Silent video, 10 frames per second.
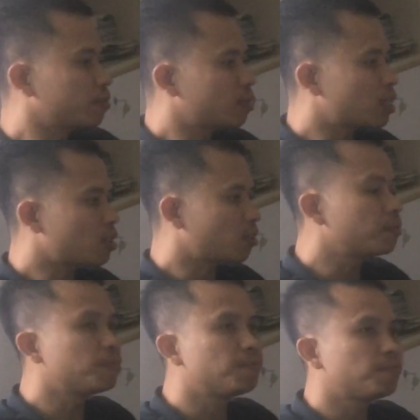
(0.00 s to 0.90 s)
So we have
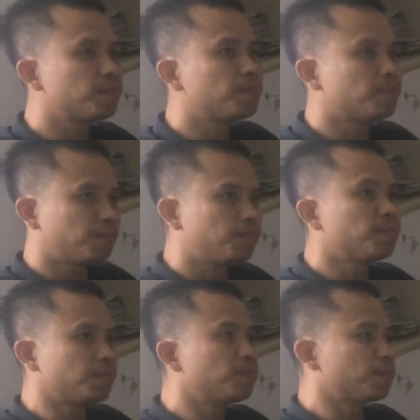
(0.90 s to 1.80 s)
different size
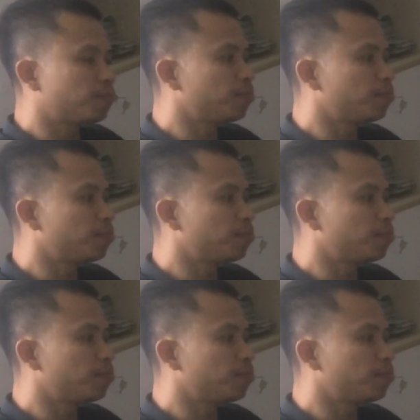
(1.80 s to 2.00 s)
ranges,